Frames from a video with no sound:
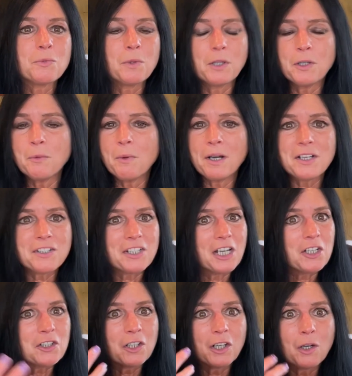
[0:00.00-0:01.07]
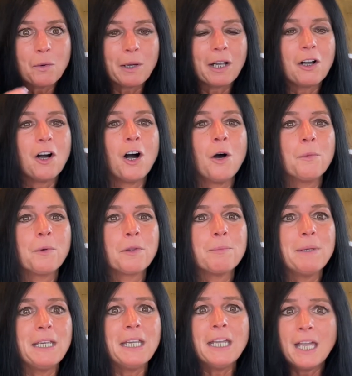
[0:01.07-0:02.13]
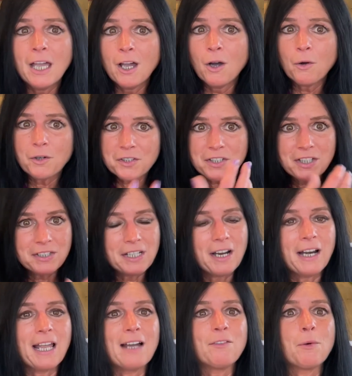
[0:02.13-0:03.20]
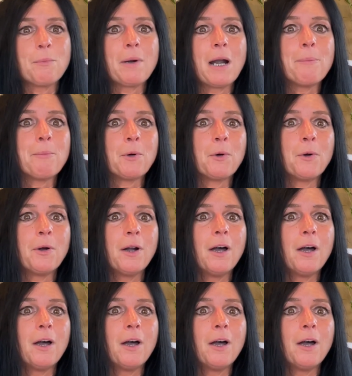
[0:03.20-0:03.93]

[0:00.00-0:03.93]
whether you want to schedule a quick call with me or sit down and have a proper,